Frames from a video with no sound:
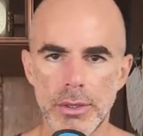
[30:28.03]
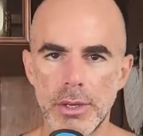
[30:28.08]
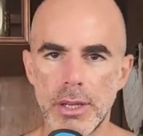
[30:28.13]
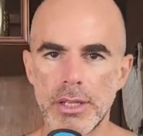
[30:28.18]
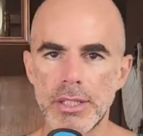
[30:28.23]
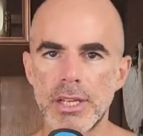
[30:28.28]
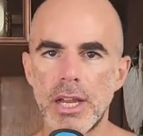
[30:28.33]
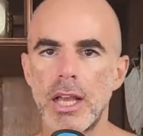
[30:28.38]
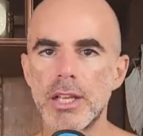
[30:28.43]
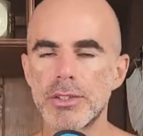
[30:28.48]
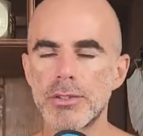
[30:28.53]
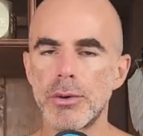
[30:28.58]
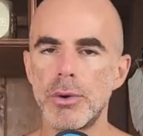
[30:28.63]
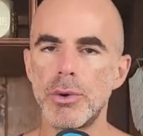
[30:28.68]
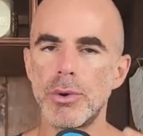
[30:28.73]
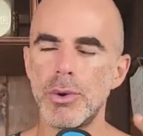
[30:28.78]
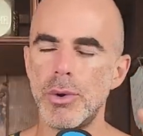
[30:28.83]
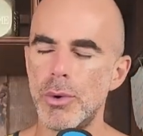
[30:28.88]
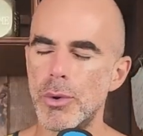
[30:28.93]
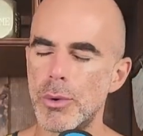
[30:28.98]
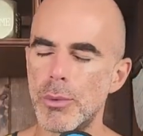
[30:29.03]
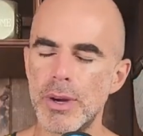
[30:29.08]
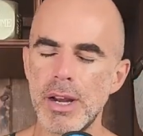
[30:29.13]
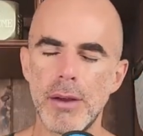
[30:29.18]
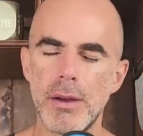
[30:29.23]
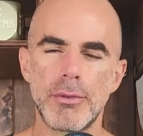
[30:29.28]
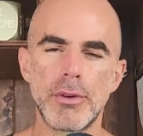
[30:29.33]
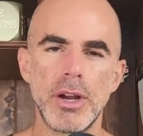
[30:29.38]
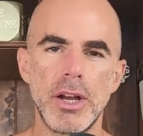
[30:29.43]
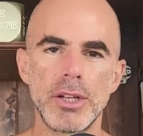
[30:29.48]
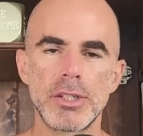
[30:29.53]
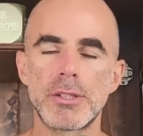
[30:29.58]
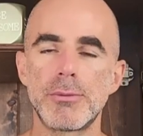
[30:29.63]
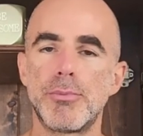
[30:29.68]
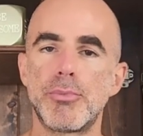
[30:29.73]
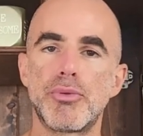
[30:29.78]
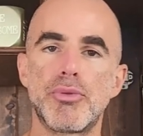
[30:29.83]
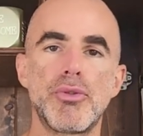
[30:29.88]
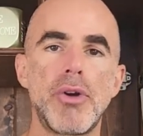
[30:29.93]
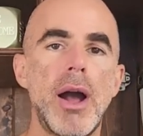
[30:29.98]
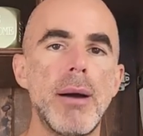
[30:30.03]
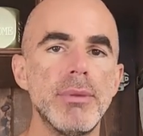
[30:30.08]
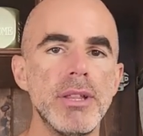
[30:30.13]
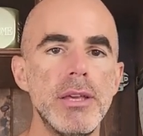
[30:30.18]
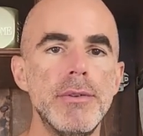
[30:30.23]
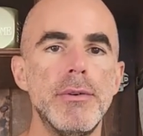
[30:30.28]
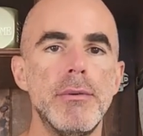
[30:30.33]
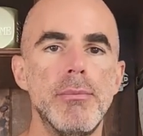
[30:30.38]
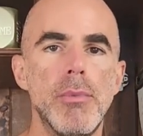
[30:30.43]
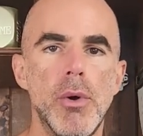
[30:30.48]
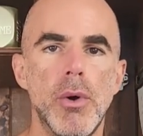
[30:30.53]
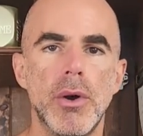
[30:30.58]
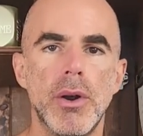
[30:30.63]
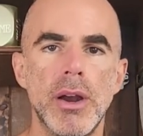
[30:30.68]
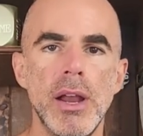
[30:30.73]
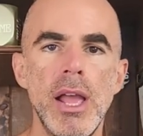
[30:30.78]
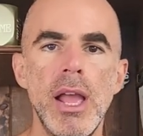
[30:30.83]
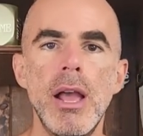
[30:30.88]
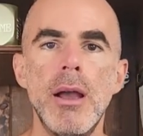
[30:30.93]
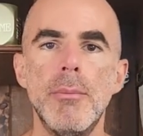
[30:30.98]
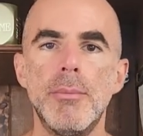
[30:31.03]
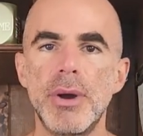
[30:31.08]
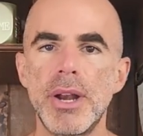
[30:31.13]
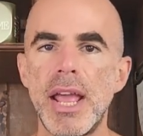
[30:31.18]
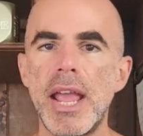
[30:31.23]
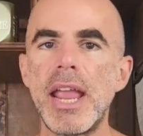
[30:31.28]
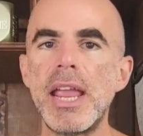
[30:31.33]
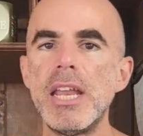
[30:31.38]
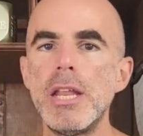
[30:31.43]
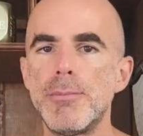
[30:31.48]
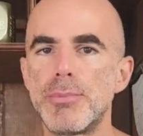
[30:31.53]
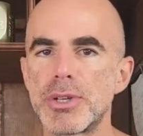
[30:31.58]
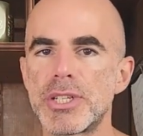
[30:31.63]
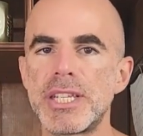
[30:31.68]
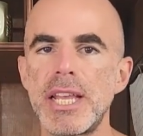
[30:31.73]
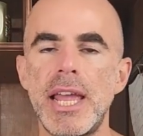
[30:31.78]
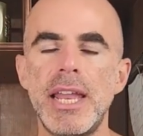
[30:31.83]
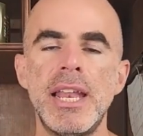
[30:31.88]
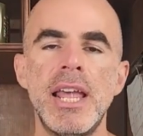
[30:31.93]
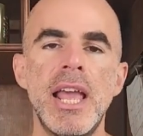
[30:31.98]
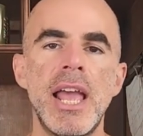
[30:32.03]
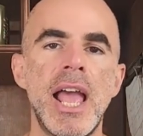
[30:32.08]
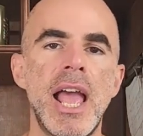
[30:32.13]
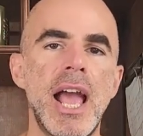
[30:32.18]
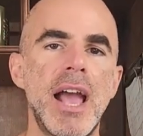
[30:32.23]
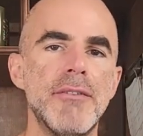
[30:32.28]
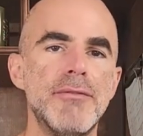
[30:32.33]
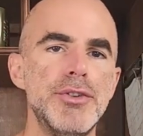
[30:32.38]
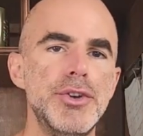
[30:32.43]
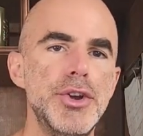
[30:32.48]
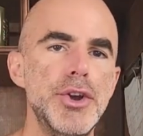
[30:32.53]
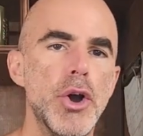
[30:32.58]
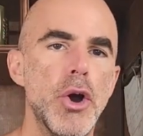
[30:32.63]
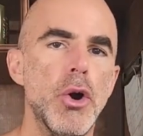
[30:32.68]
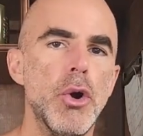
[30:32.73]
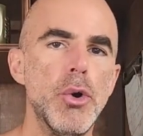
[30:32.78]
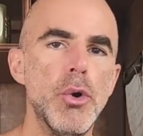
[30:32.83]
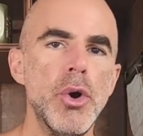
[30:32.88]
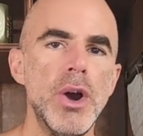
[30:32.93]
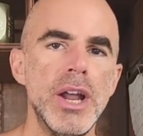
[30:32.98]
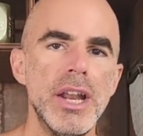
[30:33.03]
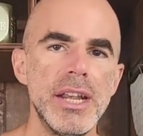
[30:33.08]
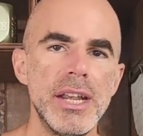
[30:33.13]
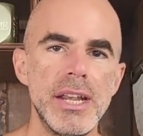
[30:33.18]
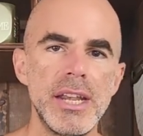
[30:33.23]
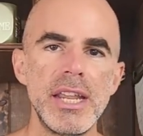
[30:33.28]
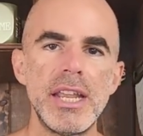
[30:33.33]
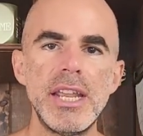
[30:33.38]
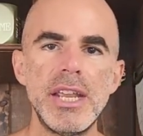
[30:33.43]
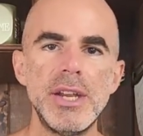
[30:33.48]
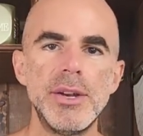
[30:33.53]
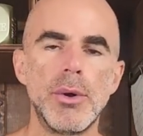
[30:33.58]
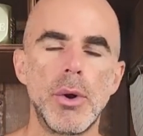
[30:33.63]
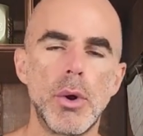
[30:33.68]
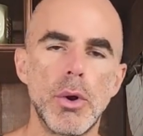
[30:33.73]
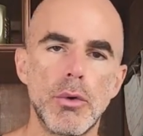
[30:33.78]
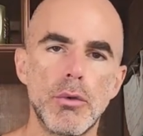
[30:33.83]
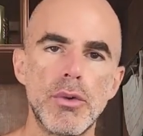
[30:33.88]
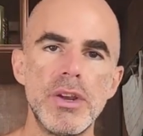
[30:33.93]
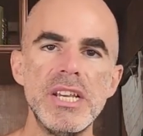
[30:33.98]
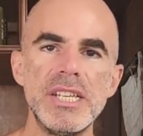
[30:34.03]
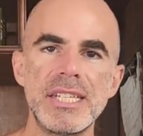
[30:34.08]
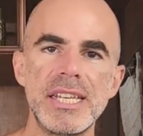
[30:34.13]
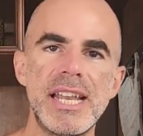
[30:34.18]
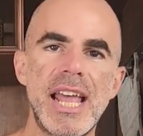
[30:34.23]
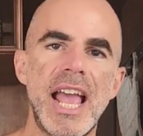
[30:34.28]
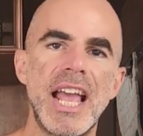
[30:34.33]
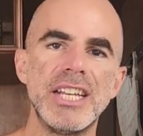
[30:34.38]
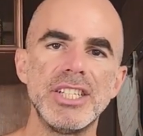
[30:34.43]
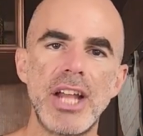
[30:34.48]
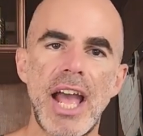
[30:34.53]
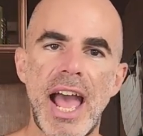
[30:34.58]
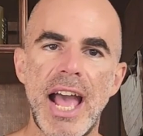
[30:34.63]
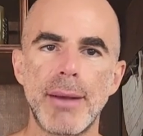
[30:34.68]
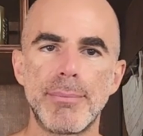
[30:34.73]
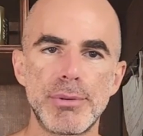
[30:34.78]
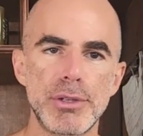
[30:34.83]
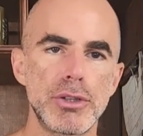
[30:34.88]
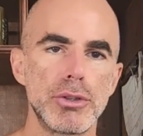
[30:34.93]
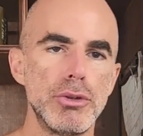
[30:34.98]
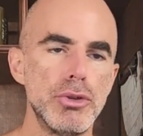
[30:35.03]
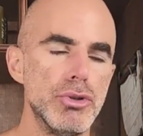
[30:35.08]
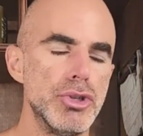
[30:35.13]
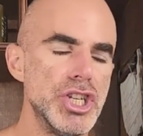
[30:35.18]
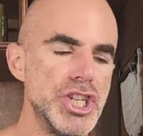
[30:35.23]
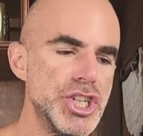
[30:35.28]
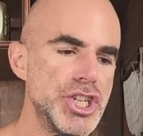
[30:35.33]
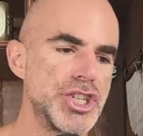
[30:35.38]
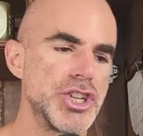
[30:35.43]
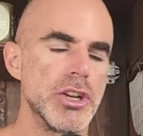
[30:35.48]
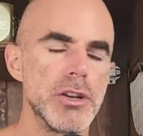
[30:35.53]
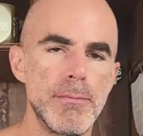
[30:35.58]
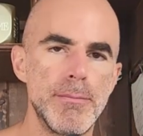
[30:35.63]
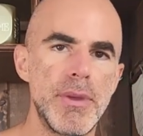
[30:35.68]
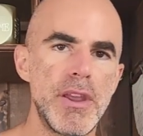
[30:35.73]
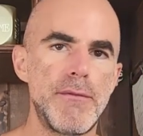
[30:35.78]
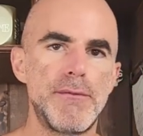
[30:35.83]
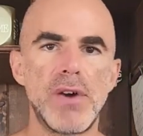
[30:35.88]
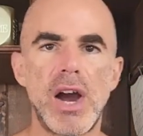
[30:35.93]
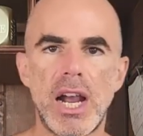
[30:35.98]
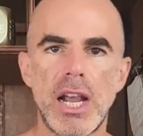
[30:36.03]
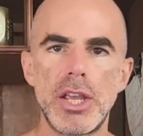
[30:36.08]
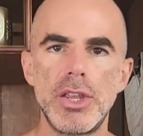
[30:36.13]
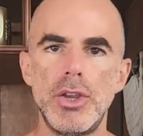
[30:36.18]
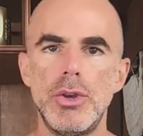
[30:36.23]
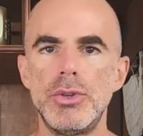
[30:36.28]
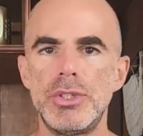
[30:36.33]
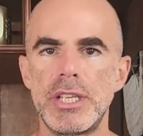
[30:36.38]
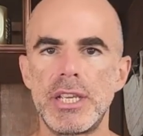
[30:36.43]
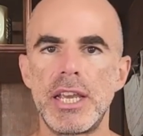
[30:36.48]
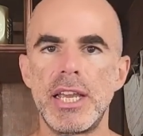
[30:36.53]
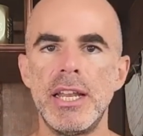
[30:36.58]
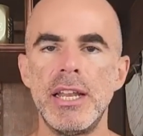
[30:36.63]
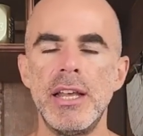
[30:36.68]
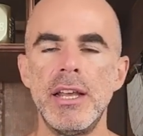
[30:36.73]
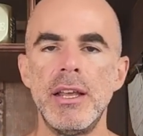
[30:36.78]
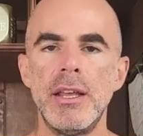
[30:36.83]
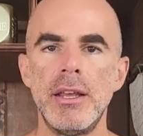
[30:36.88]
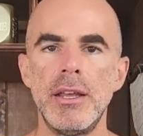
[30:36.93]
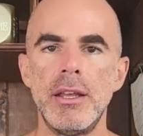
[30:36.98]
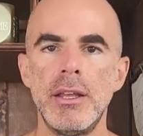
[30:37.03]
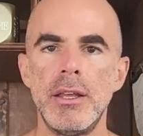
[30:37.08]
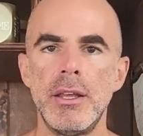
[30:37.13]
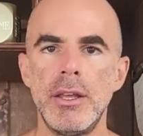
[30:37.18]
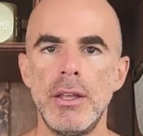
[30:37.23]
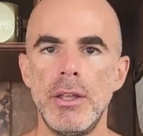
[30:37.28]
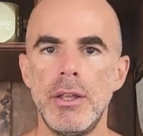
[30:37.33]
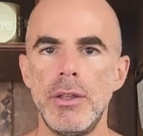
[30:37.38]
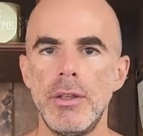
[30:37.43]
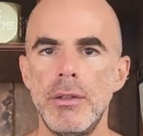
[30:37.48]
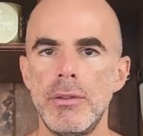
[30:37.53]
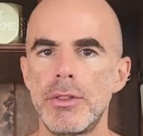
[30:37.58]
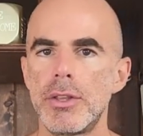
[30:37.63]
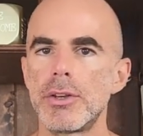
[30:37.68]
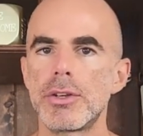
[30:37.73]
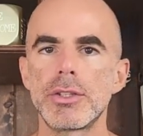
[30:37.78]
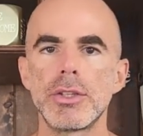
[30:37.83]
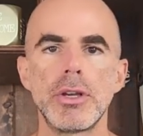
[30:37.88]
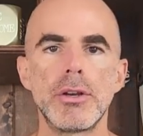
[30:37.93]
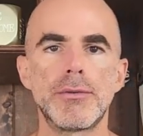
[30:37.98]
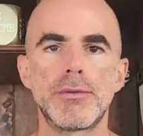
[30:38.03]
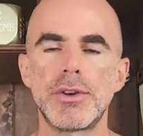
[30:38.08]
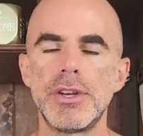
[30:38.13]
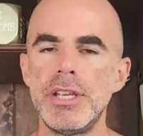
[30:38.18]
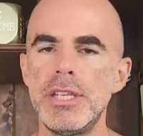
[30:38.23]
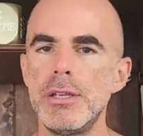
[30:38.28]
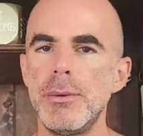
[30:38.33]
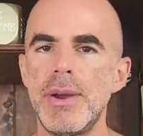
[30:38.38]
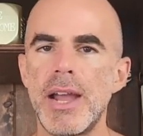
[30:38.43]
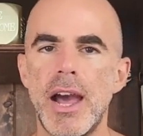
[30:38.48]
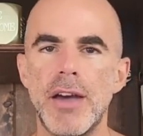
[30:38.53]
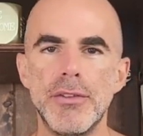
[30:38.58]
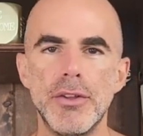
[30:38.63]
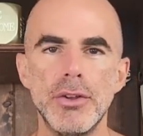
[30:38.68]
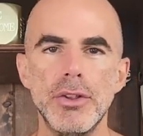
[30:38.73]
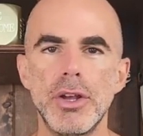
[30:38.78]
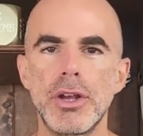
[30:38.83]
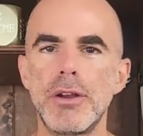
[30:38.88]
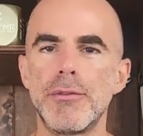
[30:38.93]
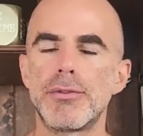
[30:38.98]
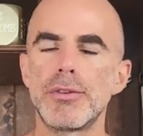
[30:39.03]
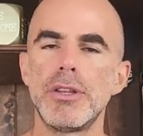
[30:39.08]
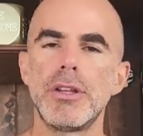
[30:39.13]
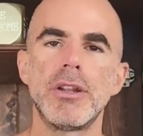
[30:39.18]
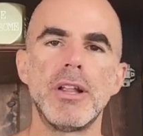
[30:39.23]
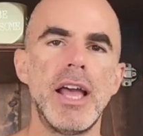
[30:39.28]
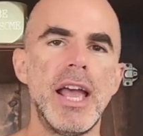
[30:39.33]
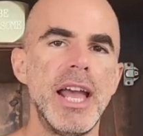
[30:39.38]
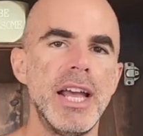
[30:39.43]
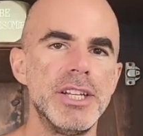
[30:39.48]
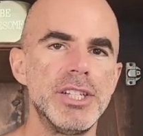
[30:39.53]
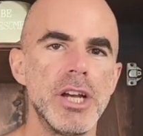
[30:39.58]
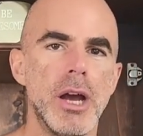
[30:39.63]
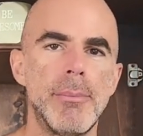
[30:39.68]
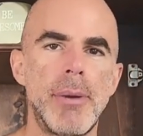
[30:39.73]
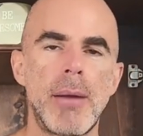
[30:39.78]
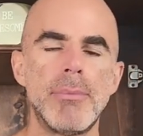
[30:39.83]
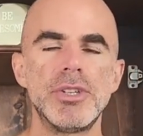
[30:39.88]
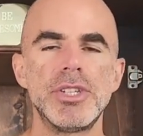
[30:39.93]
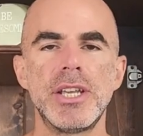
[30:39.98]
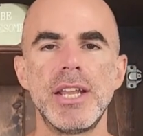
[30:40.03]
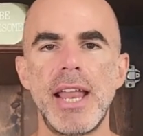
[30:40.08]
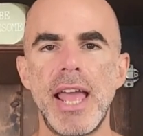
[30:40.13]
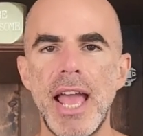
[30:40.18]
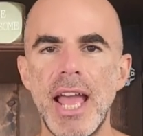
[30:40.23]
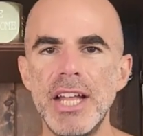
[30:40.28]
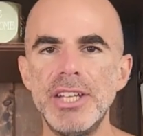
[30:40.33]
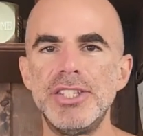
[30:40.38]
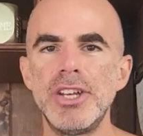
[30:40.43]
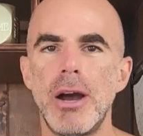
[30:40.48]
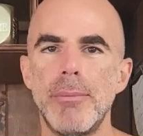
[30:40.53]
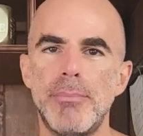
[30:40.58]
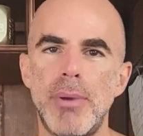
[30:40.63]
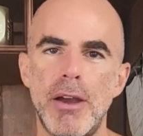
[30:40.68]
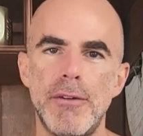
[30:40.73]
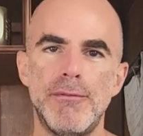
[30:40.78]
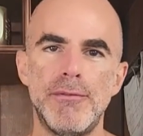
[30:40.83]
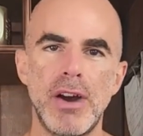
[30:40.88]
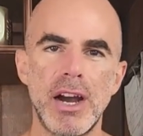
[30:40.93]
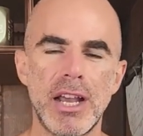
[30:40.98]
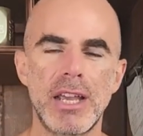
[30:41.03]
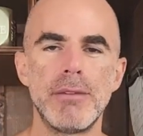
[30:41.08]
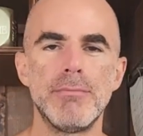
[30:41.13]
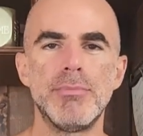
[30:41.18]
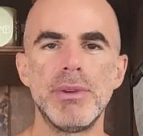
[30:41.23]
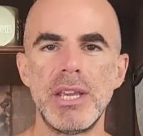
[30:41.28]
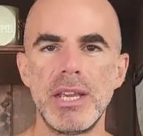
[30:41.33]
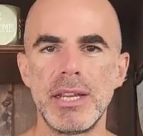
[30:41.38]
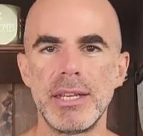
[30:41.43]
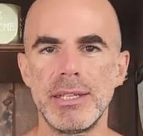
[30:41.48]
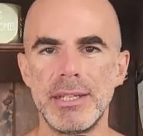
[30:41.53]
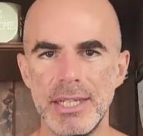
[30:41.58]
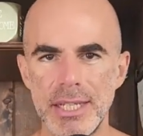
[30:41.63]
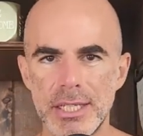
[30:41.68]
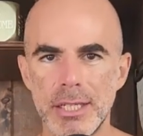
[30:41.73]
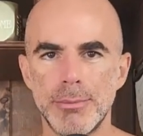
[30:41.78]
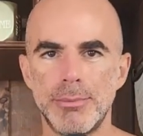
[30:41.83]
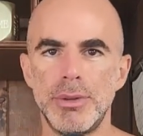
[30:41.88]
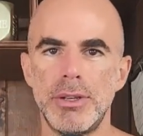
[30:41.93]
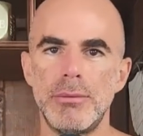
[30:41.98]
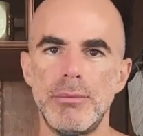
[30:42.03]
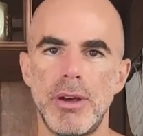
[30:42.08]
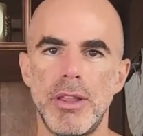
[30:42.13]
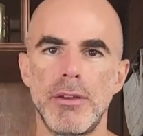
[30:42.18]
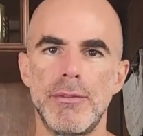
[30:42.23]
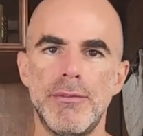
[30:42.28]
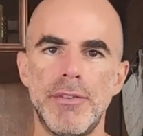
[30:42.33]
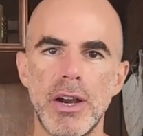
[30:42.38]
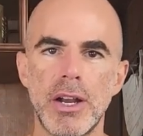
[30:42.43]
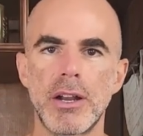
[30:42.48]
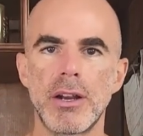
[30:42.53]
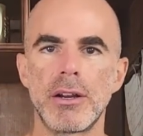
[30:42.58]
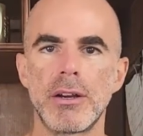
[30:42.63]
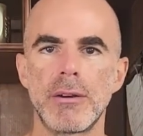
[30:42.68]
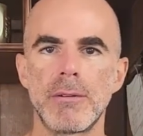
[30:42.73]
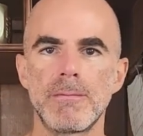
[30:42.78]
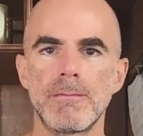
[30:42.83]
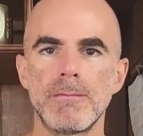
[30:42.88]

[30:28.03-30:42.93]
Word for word: testosterone or whatever else, probably even more, but 80% have no need or reason and absolutely shouldn't be fucking using it. They're just looking for an easy way out. They're looking for a little edge up. How about you get an edge up by fucking being disciplined, motherfucker?